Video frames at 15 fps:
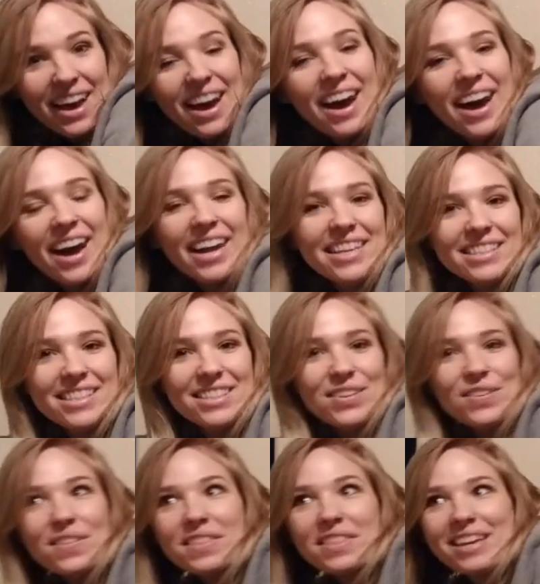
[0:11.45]
I
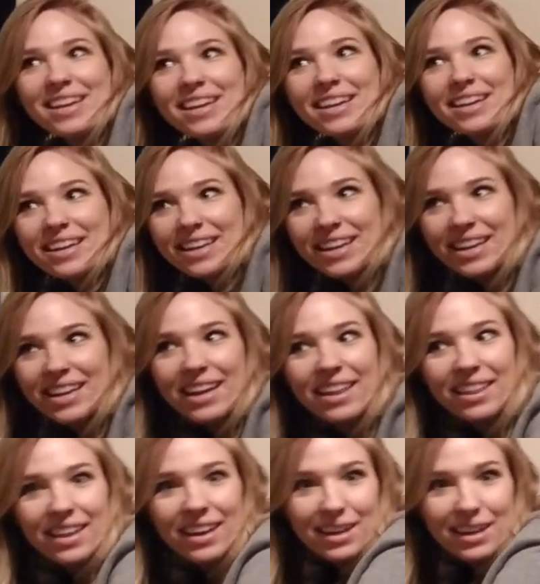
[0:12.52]
don't think that